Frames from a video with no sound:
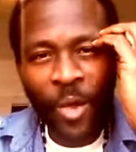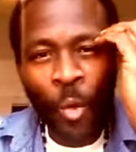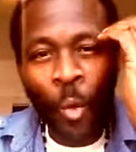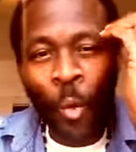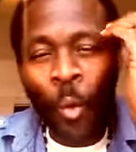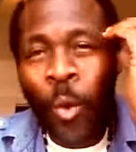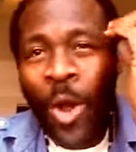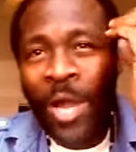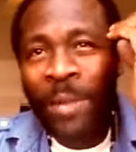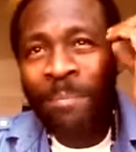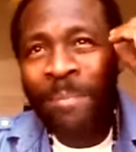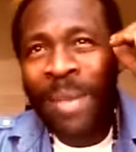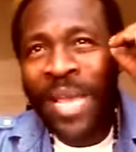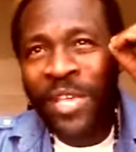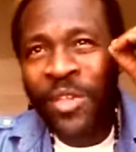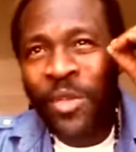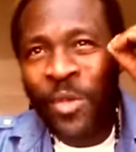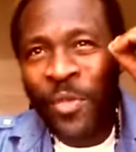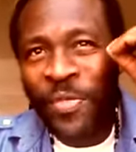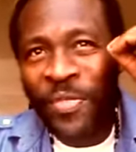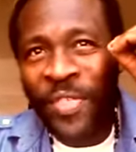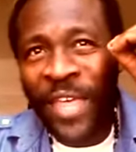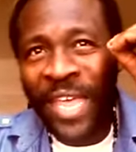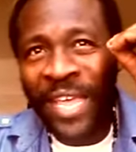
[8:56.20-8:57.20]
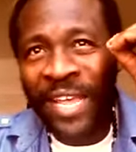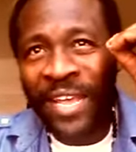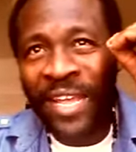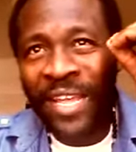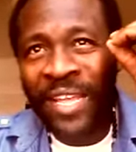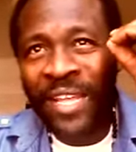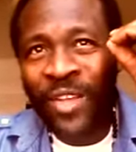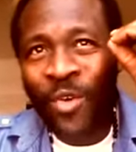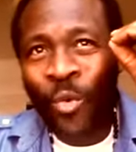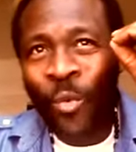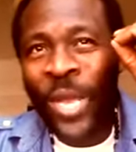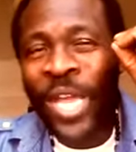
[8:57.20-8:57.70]
What make you think
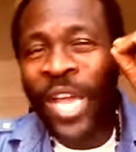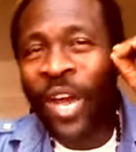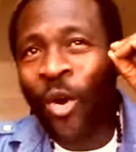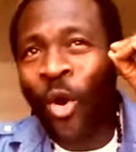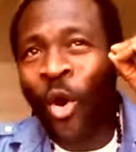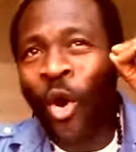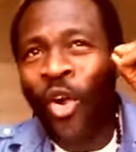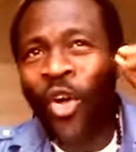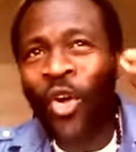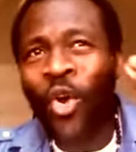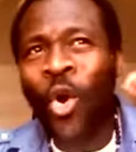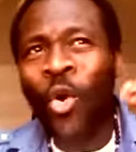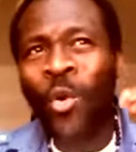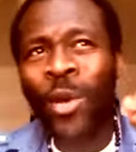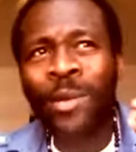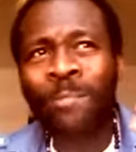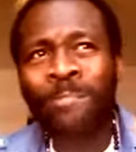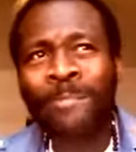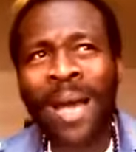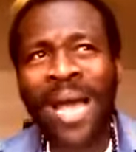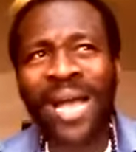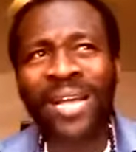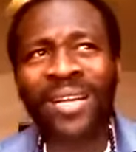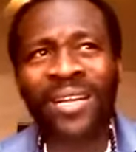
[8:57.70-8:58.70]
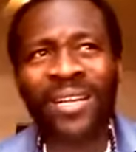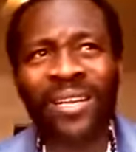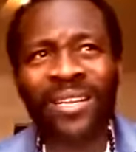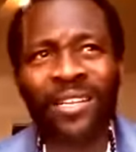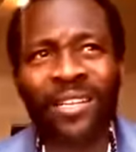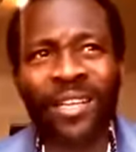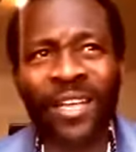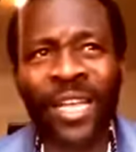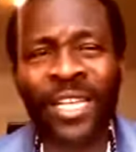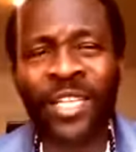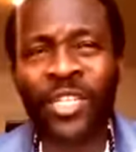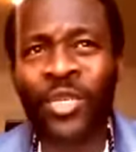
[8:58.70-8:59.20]
we are all going back
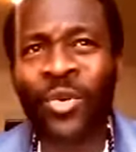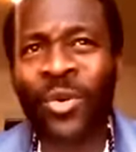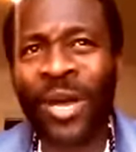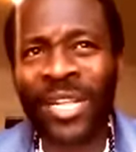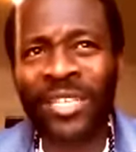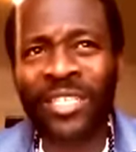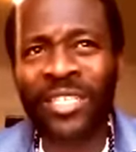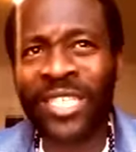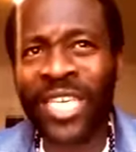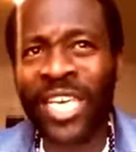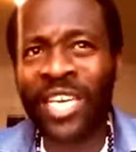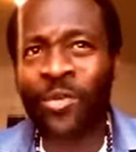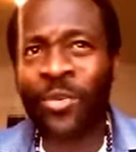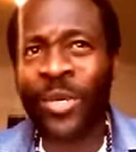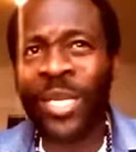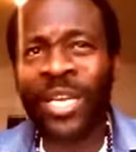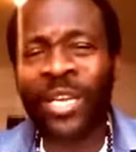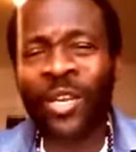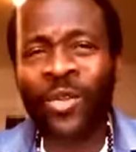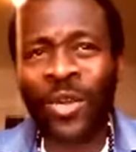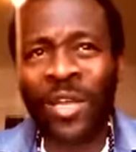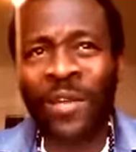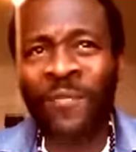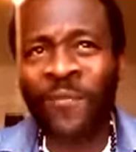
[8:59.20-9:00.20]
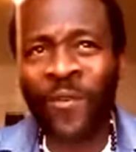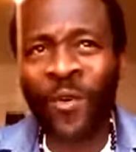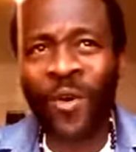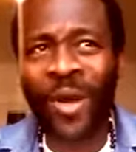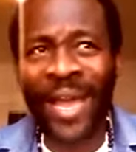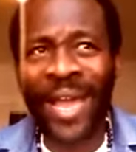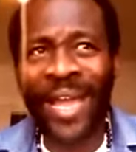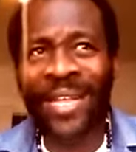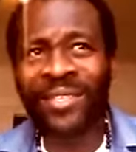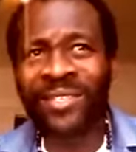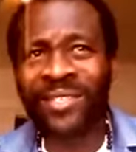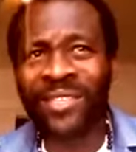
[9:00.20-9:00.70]
into antiquity looking
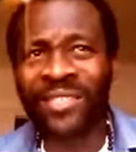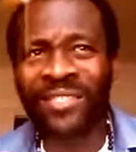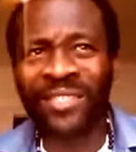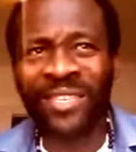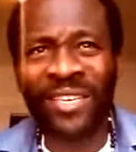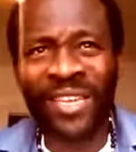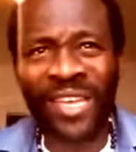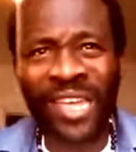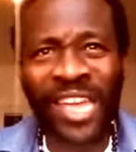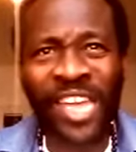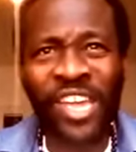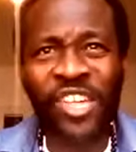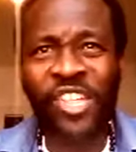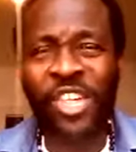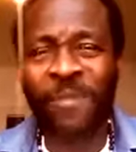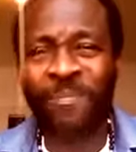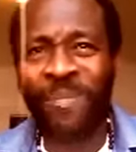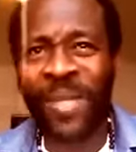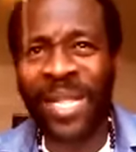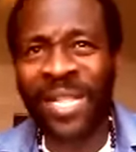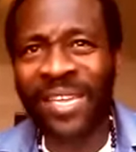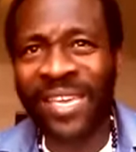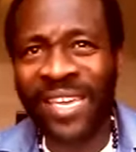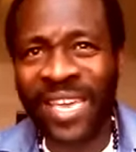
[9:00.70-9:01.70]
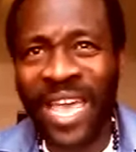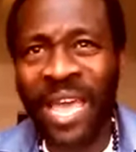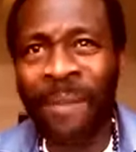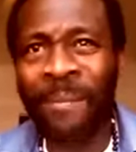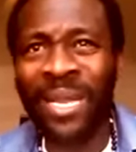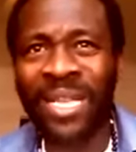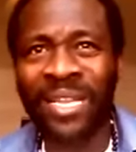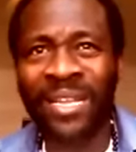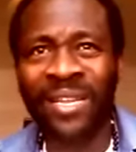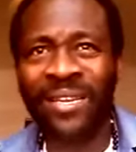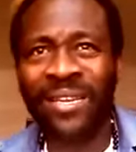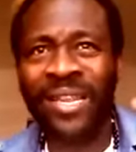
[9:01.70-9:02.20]
for answers in Egypt and
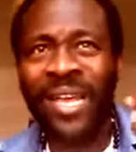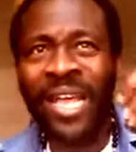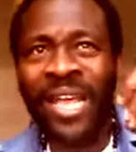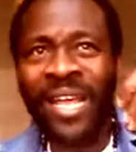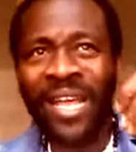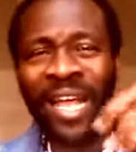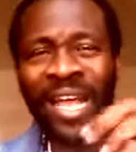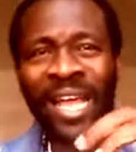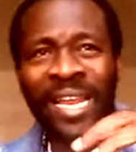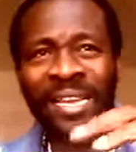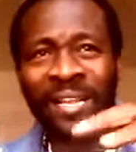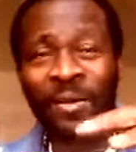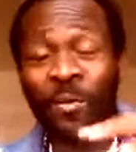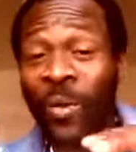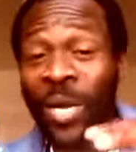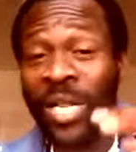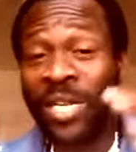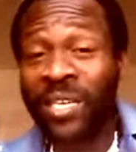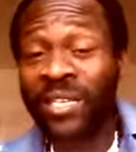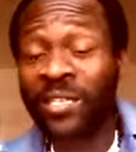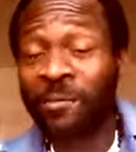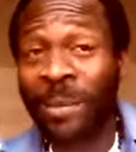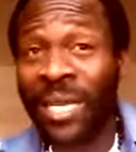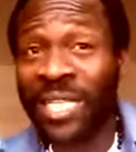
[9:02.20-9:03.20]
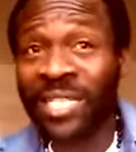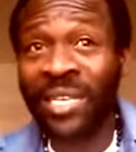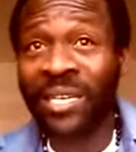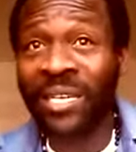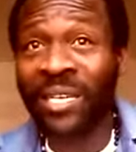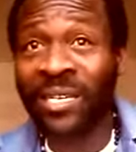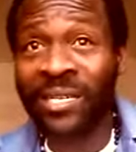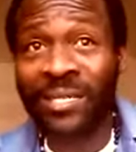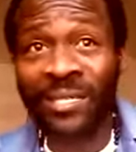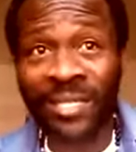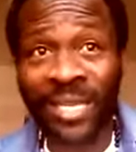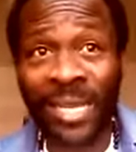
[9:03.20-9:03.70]
Kemet and well, it's
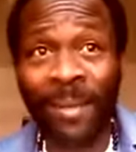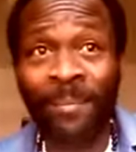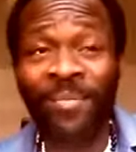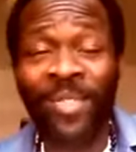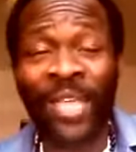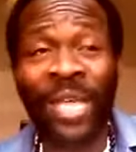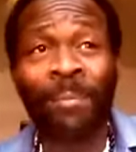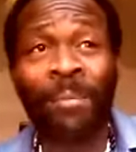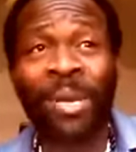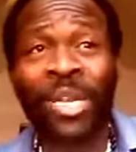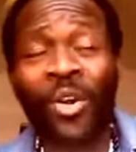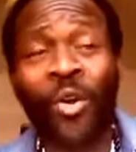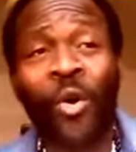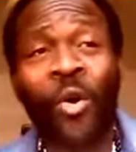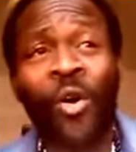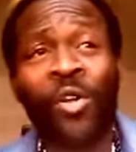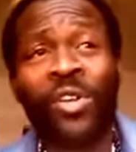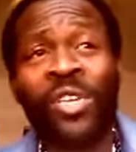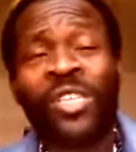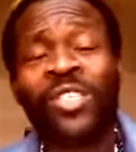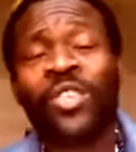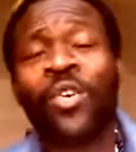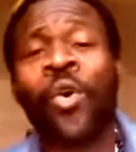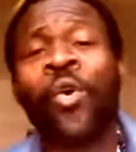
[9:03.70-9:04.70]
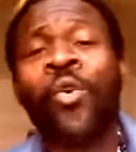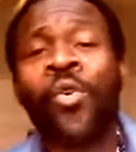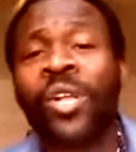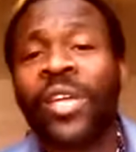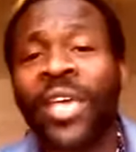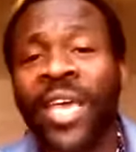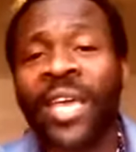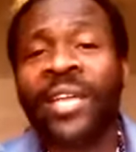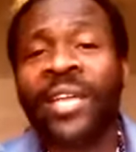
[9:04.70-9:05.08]
basically the same thing, but all these old